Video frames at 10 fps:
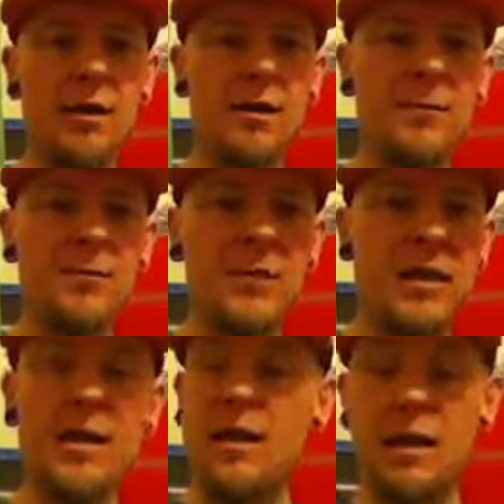and
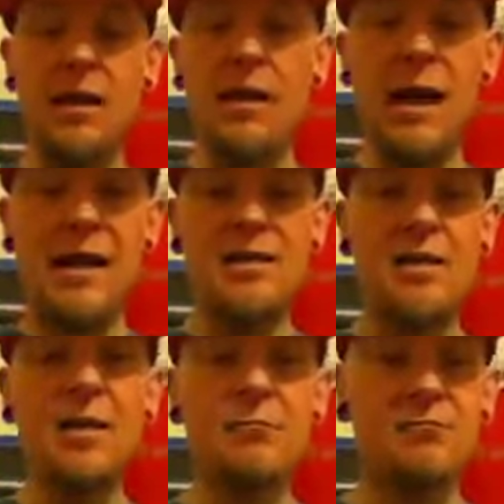I
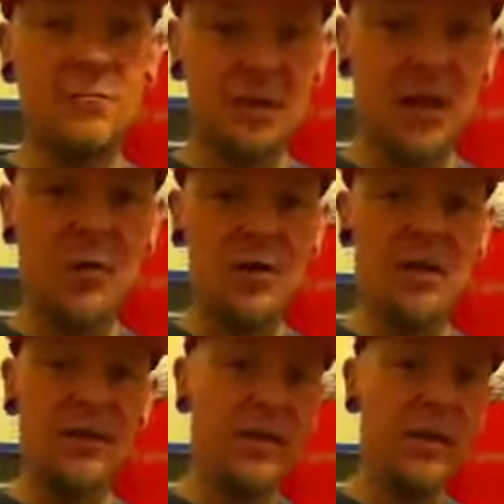actually
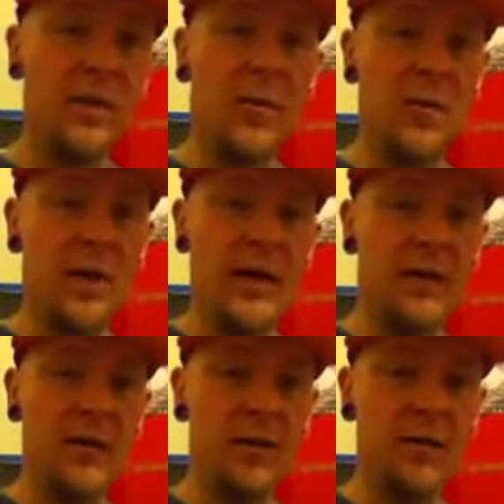totally forgot all
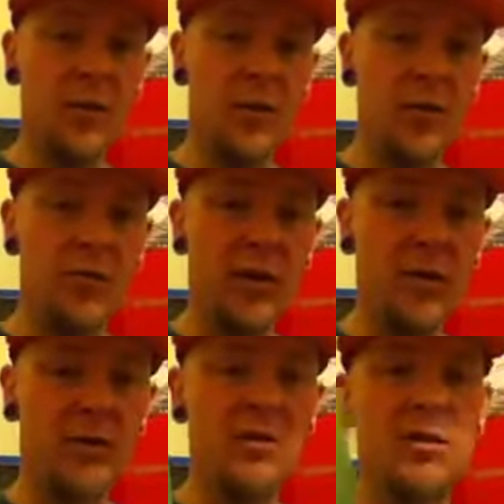about ordering it,
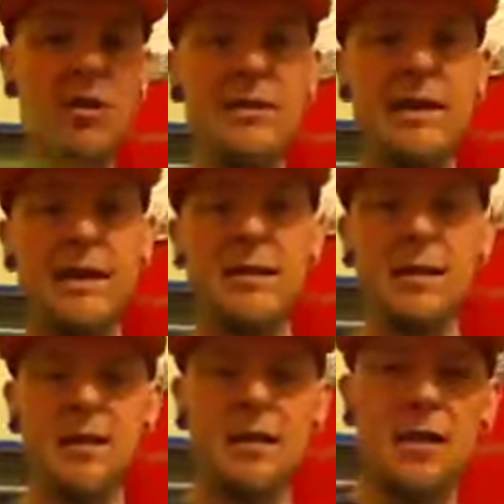because I did
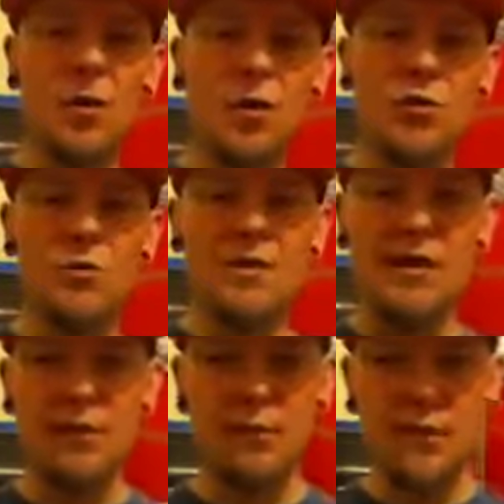order
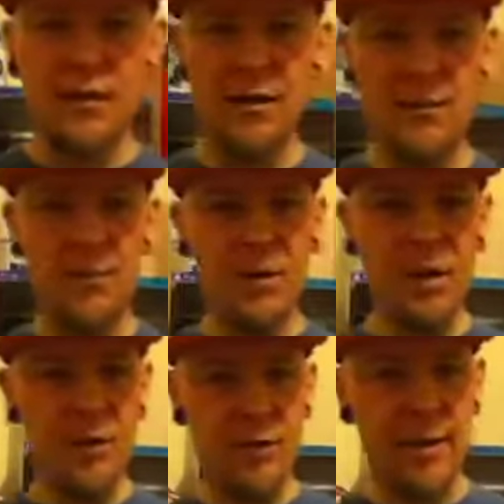myself a
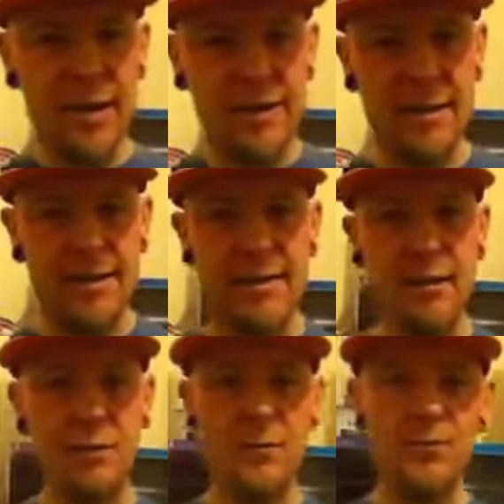3DS
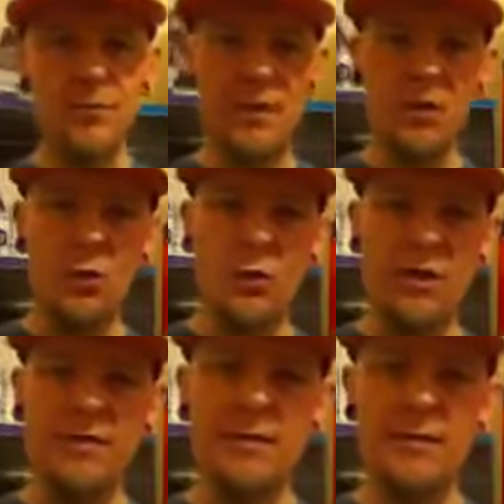XL
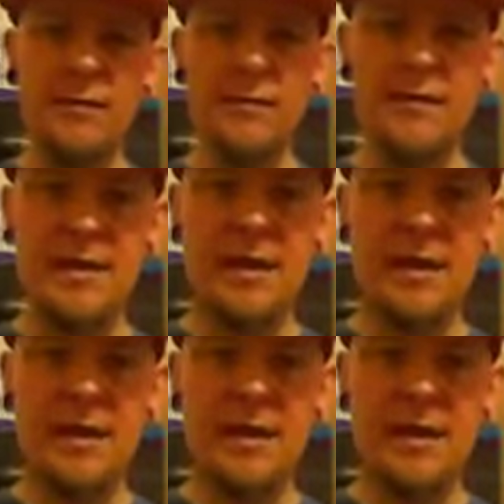with the